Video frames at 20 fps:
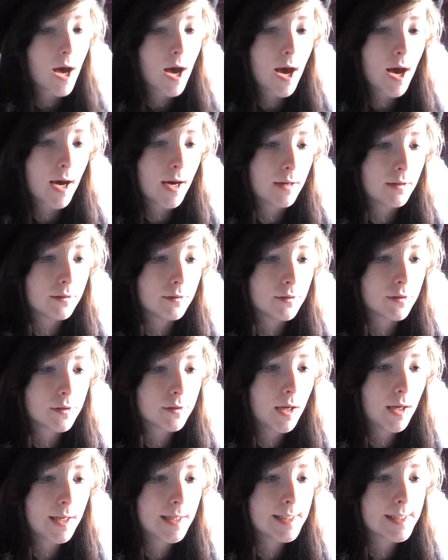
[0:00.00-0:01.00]
and
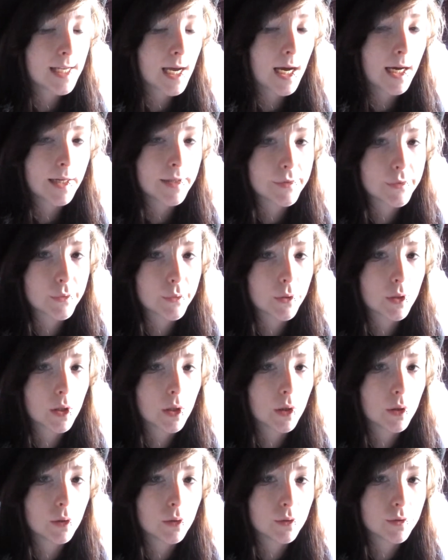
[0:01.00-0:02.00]
his eyes were
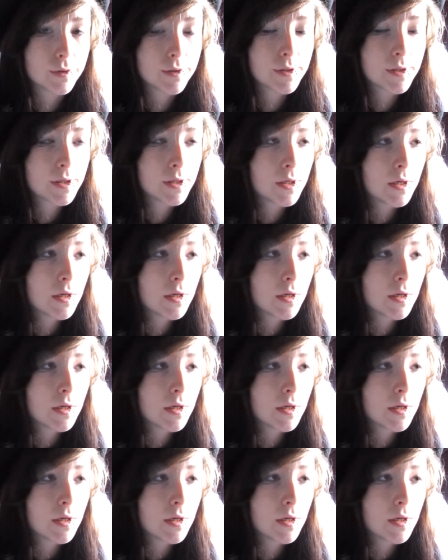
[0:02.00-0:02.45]
closed.